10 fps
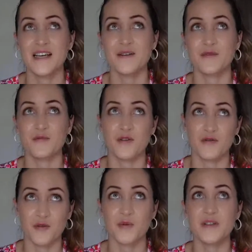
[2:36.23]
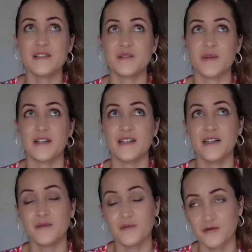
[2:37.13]
with my former business
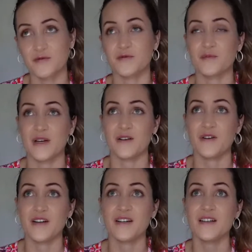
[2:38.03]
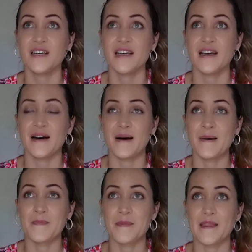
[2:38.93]
partner, with my lawyer,
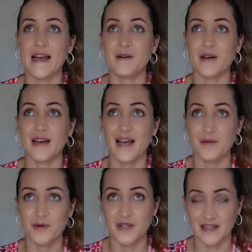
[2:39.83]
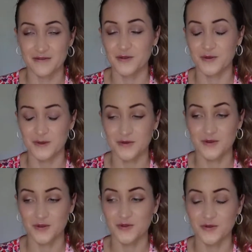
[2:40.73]
I will have to
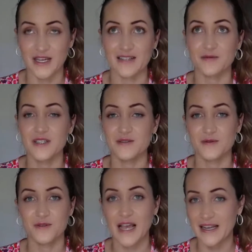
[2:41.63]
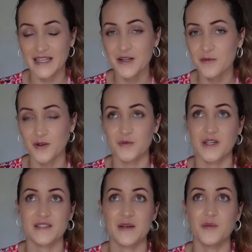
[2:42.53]
do that, which I didn't want
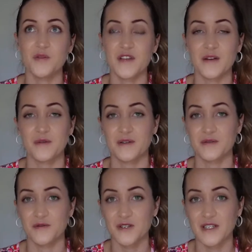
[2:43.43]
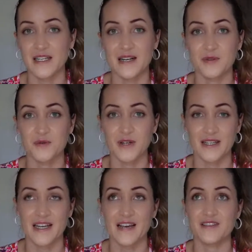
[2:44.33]
because I moved out when I was 14 and I was
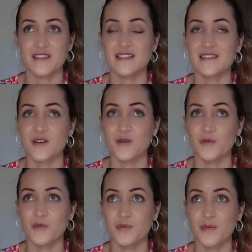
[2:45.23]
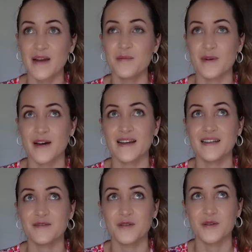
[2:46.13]
working ever since. So my
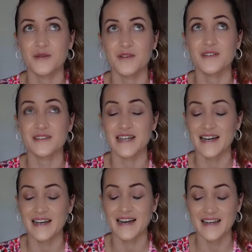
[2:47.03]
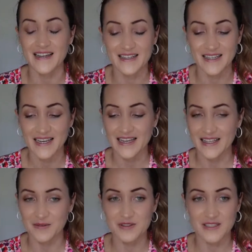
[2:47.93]
pride, if you don't know, is sky high. And
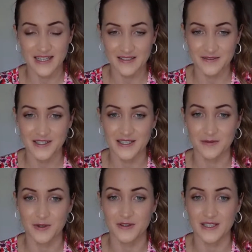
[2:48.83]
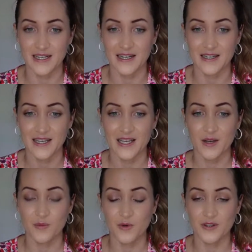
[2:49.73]
that was the last thing in the world that I
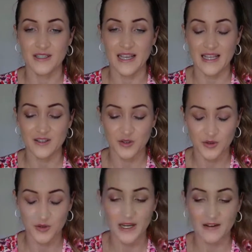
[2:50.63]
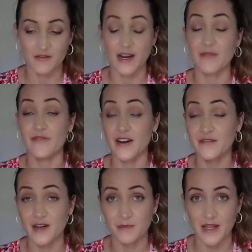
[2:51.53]
wanted to do ever. I'm very,
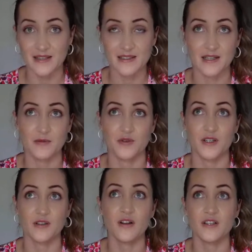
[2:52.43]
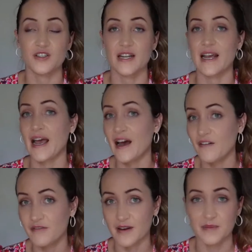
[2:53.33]
very blessed. And I want to acknowledge that I
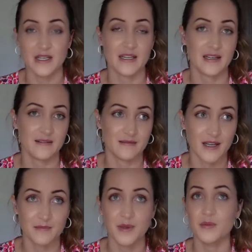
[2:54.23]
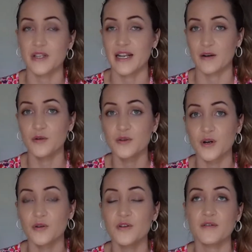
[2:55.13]
have family and people that I could
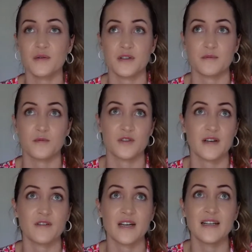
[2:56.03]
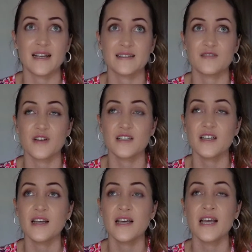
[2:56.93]
go to if I was ever in that
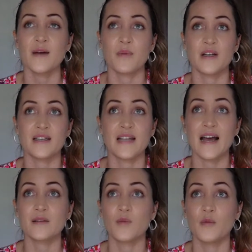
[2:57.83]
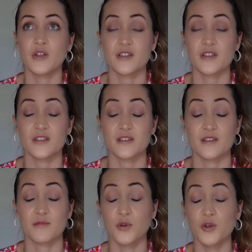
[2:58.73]
situation. But in that moment, just the
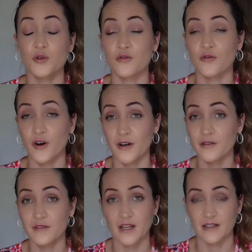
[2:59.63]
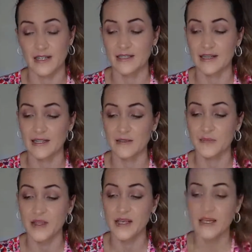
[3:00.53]
pure thought of that felt like dying.
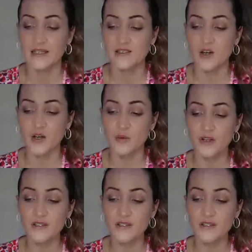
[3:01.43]
So it wasn't